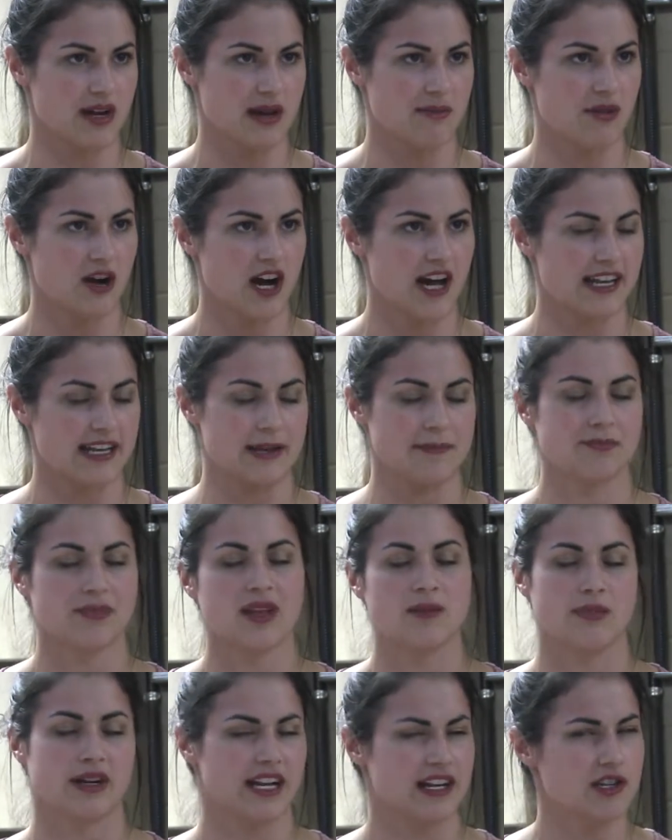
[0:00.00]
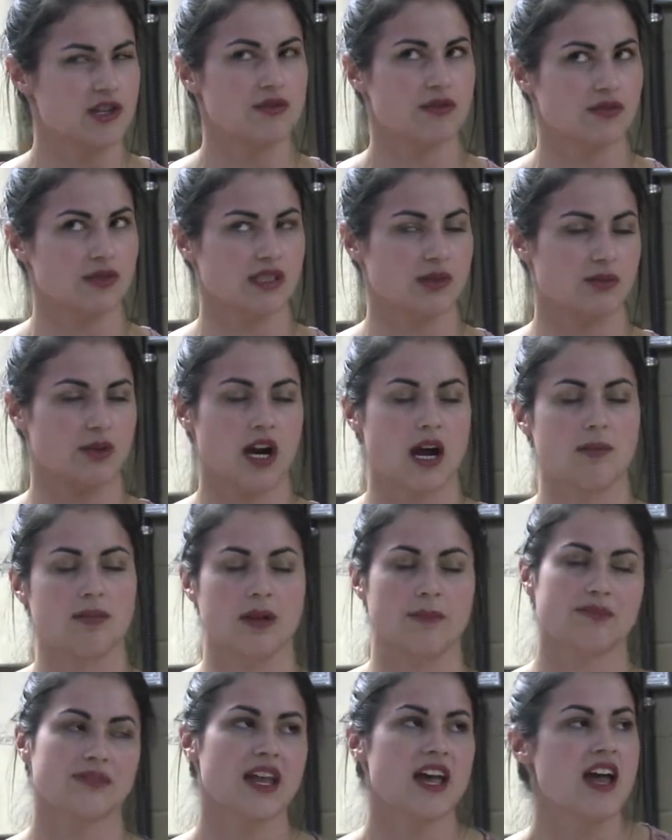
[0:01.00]
my body. But I knew it was a
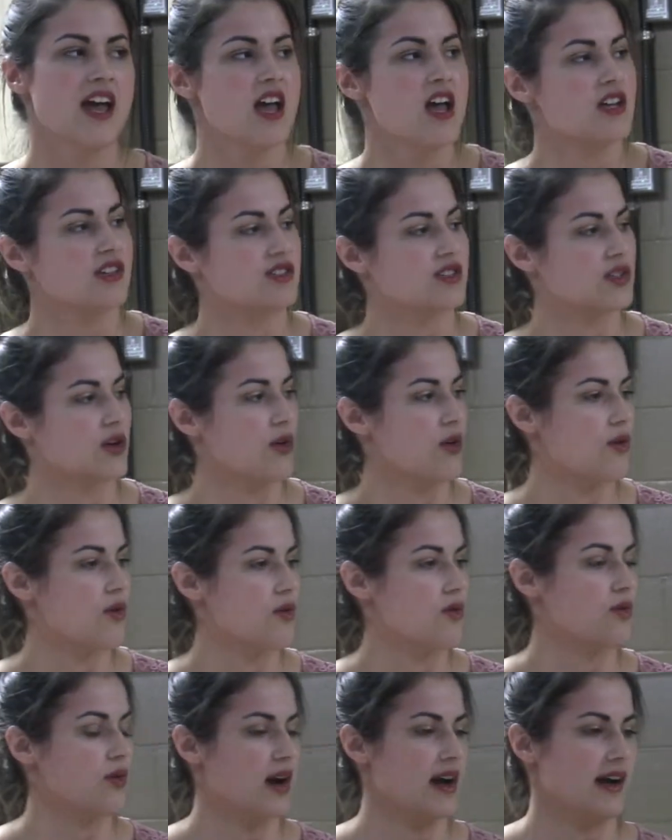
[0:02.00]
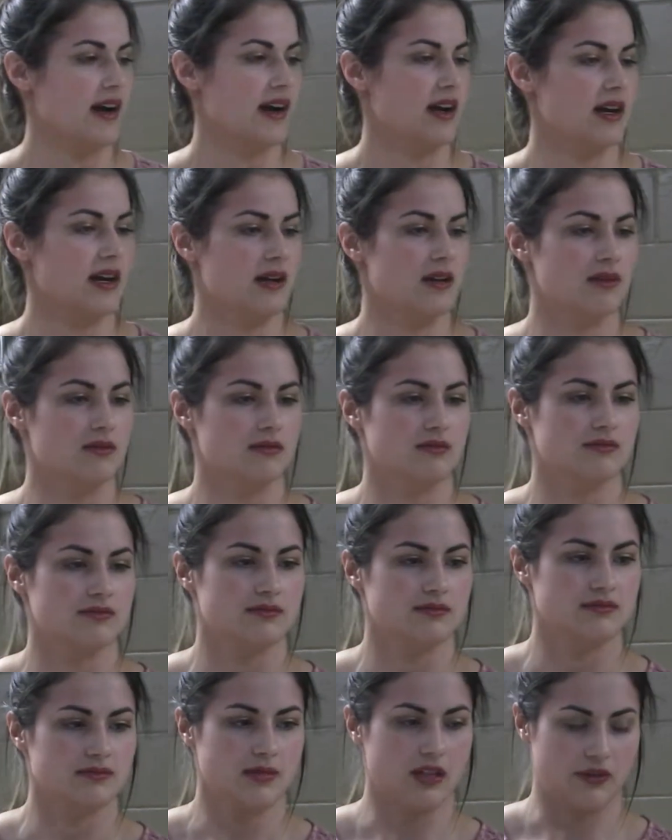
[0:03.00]
problem. So
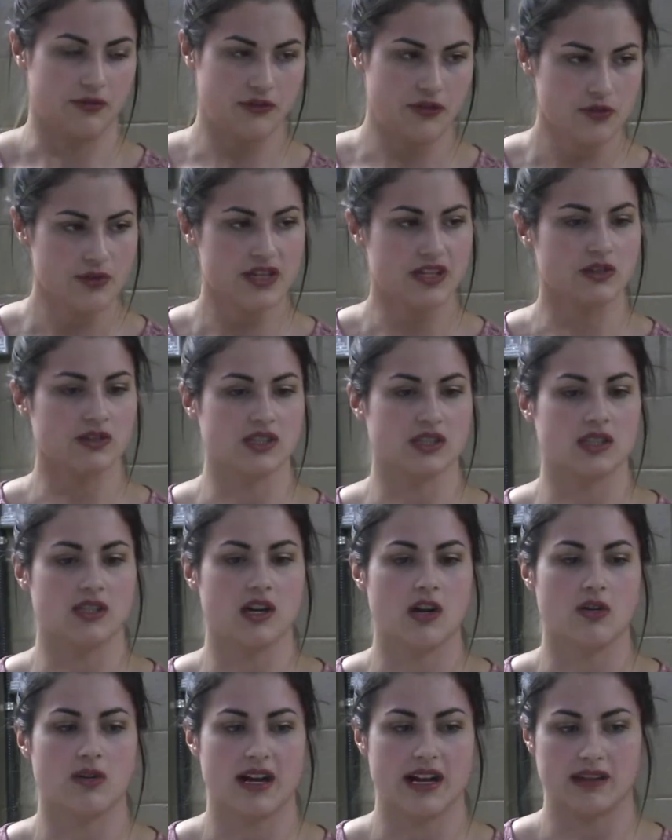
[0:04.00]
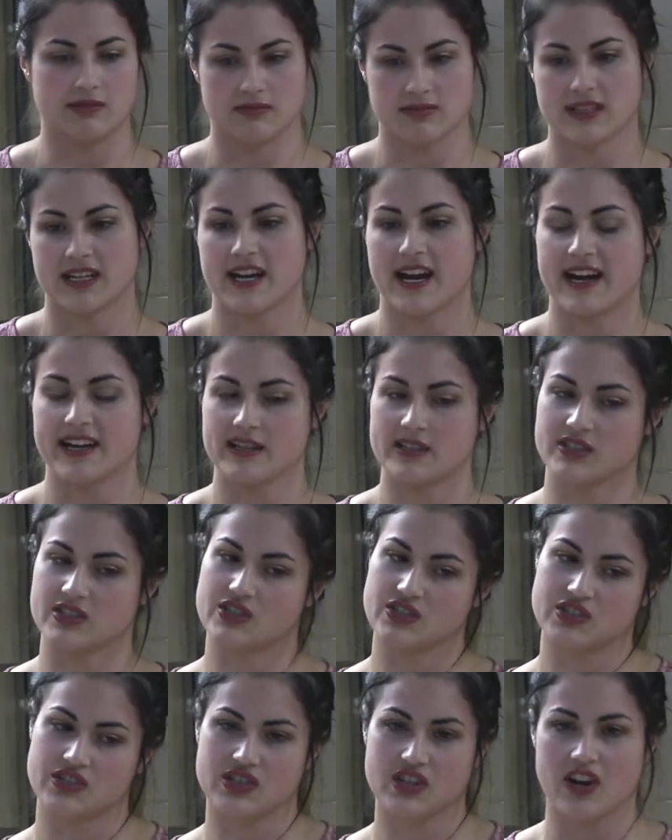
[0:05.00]
a few years ago, I kind of
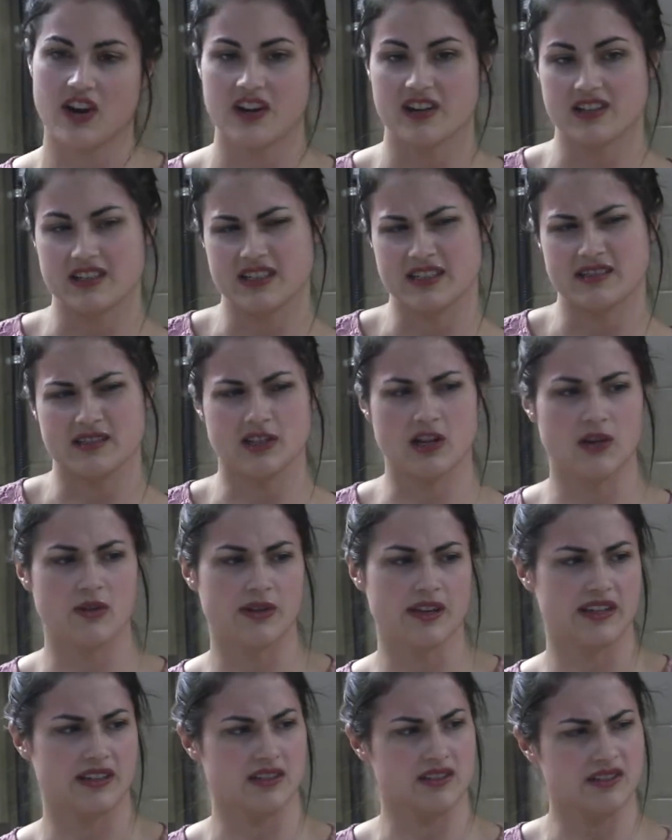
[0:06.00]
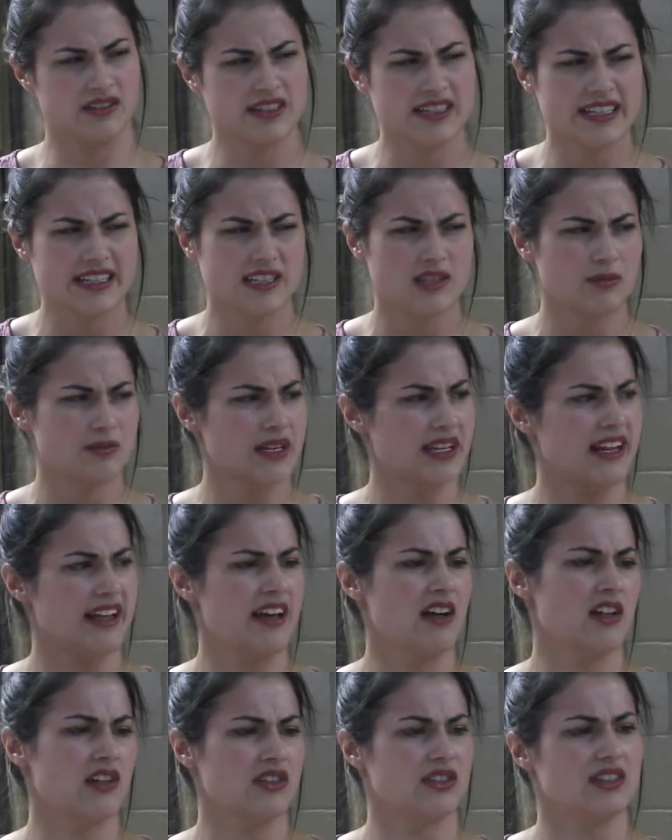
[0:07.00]
started going a little bit
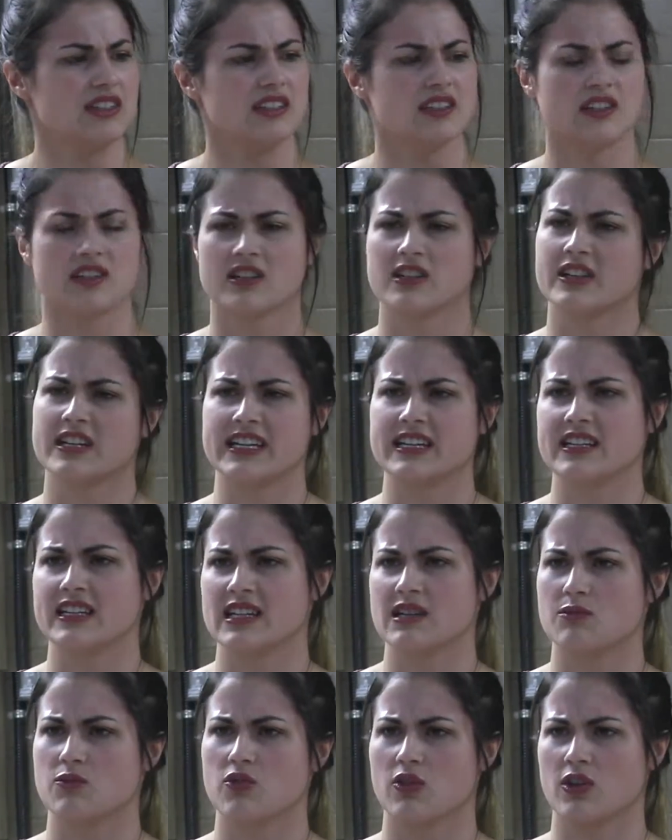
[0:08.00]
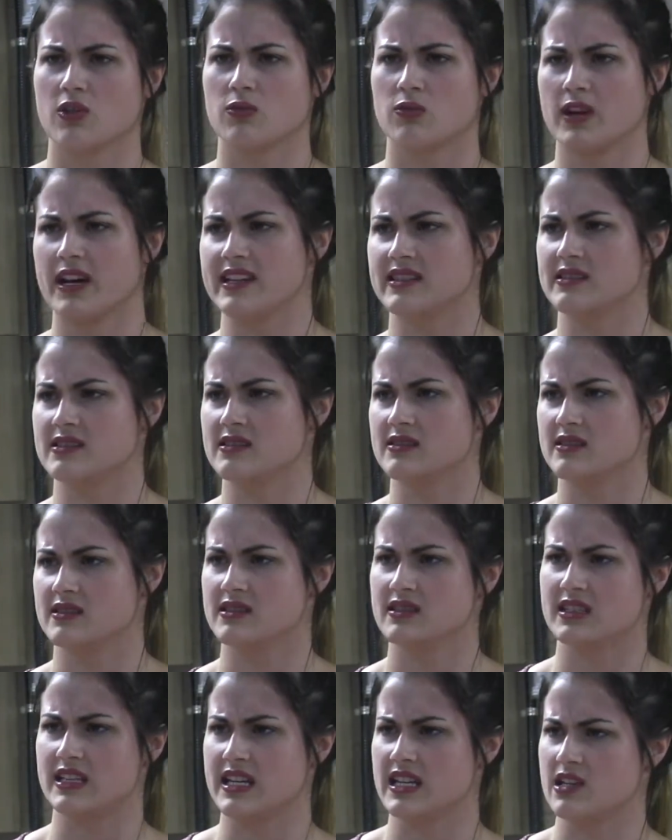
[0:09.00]
healthier, eating more rices
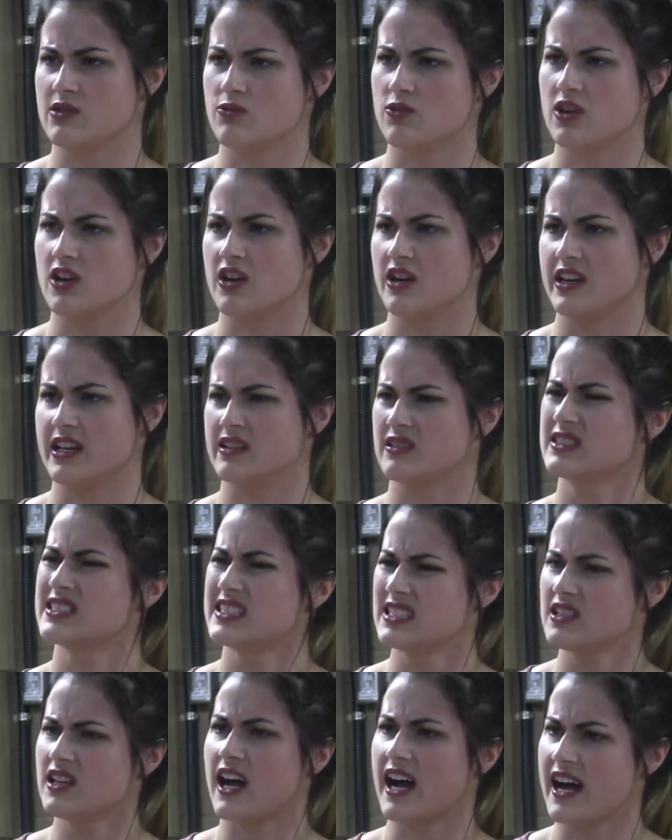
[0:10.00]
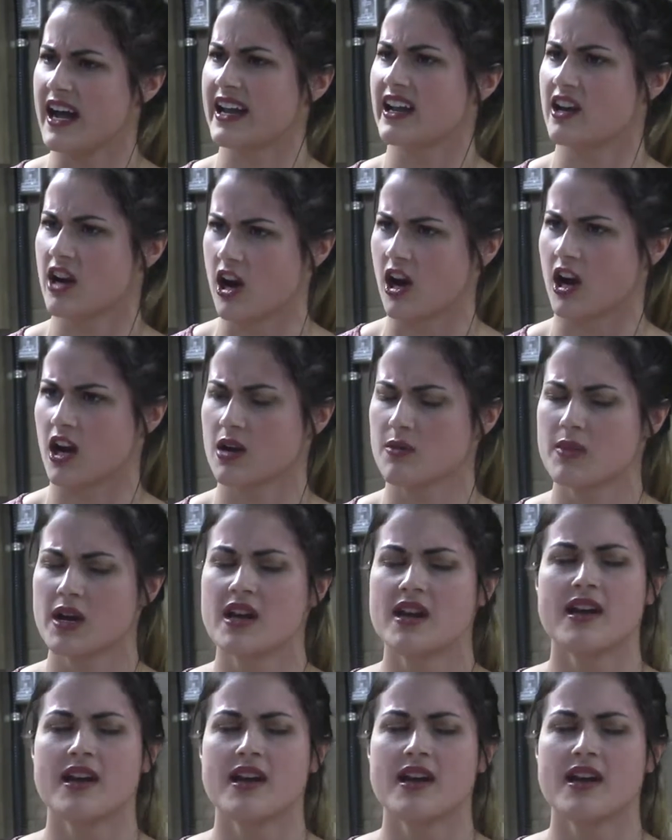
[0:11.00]
and quinoa, and still high carb,